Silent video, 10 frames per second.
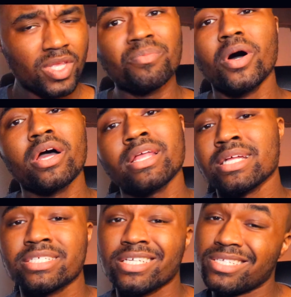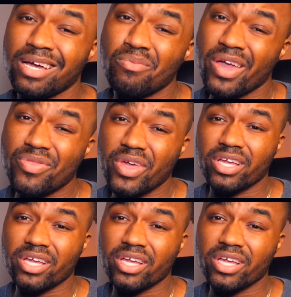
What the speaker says: But that's just not my thing.